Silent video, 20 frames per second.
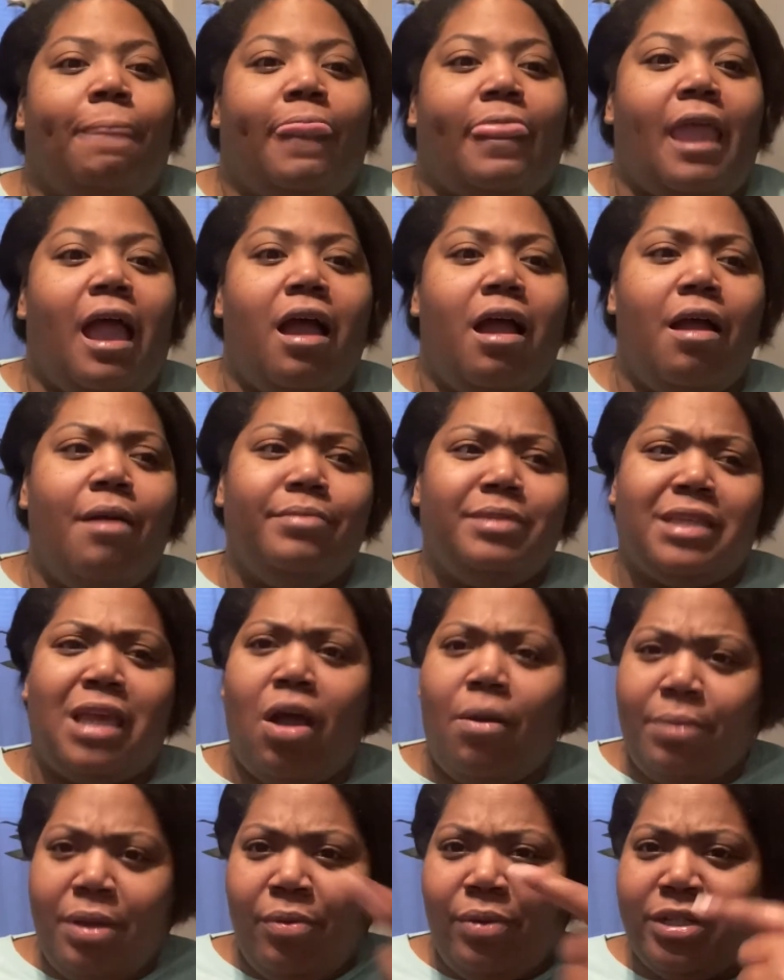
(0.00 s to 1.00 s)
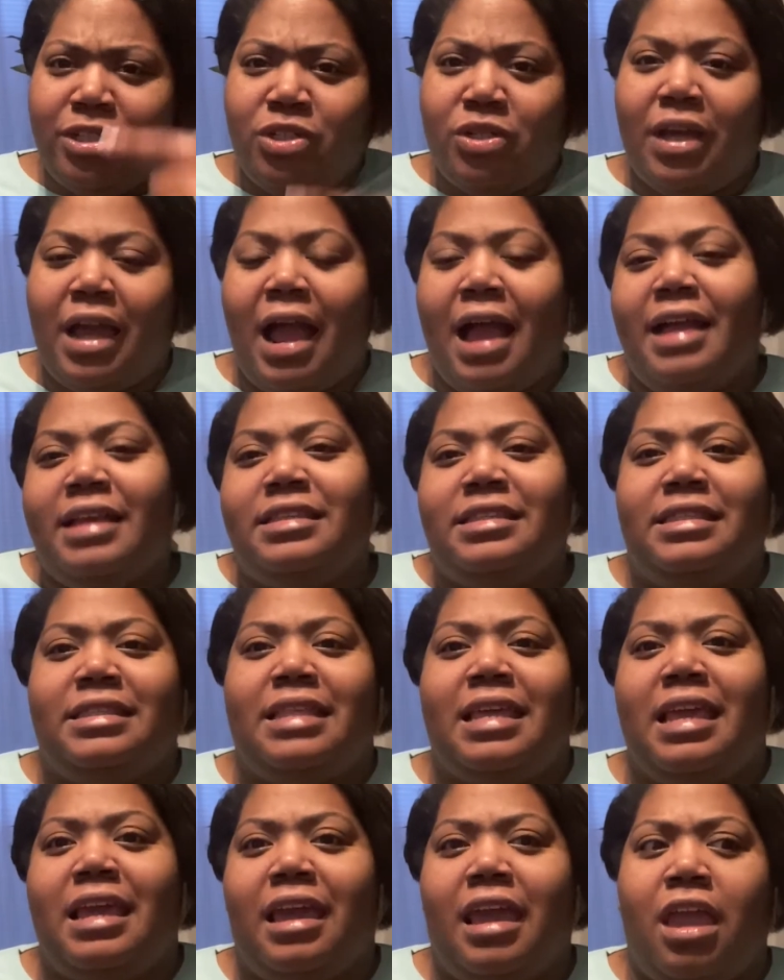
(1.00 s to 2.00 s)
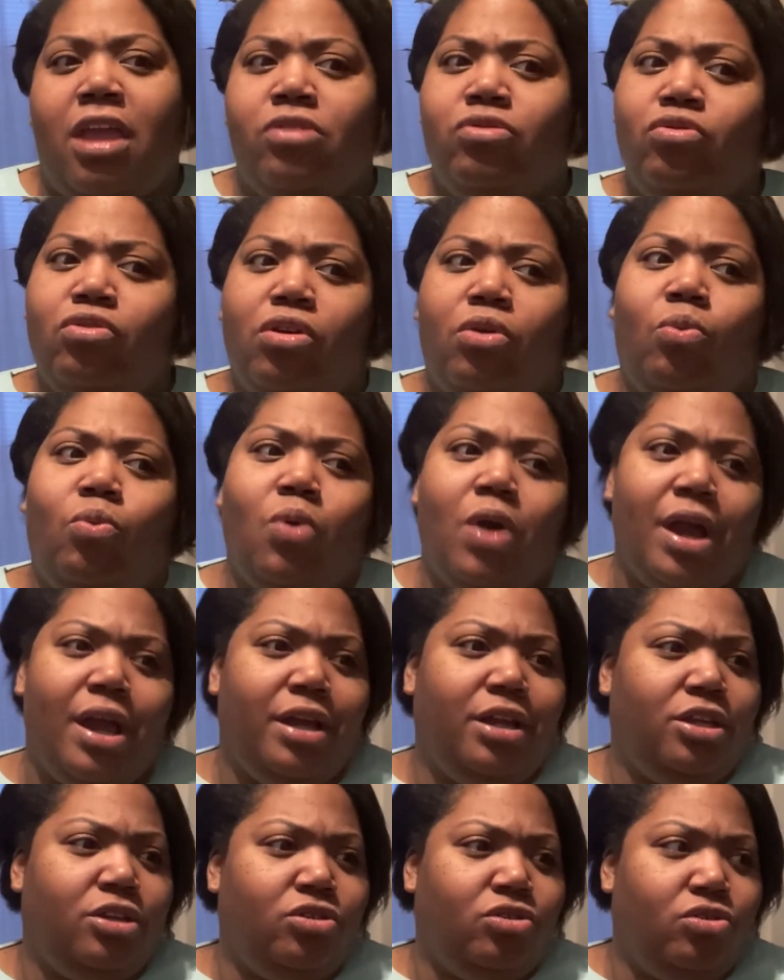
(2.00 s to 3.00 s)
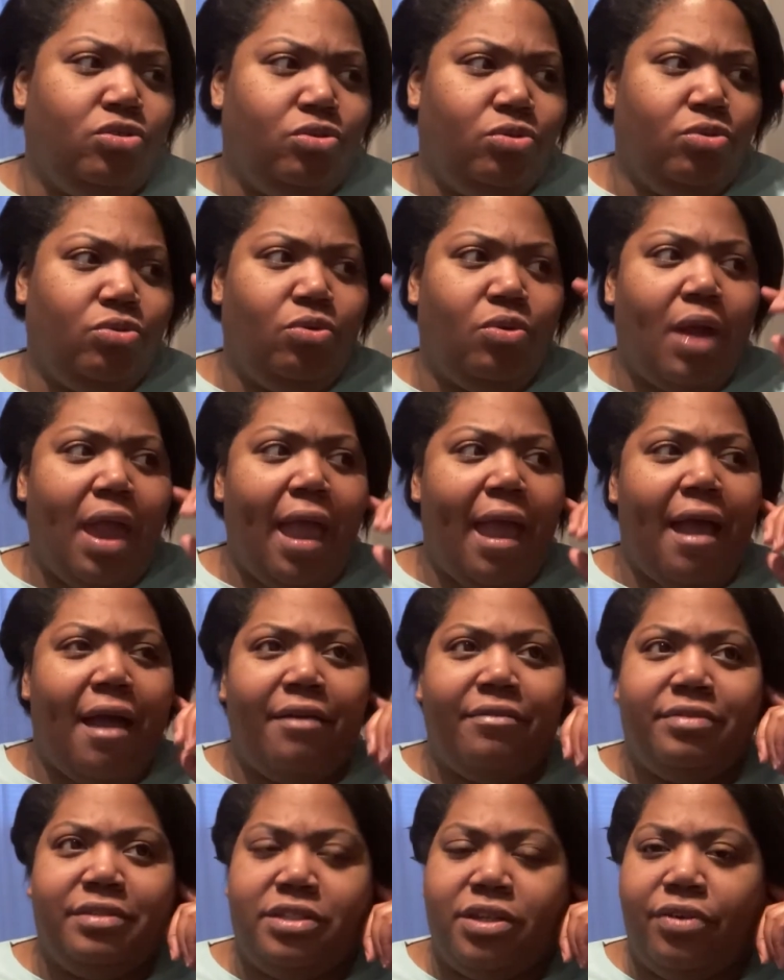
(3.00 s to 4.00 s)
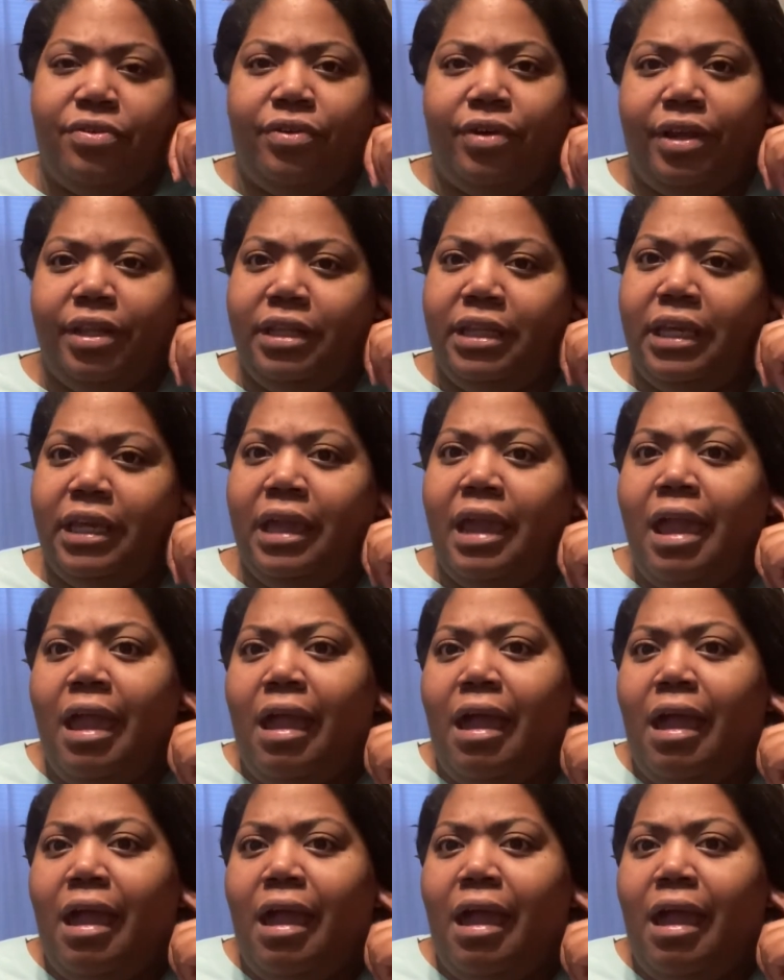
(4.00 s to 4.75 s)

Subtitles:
Tell me what you guys think and what you have differently.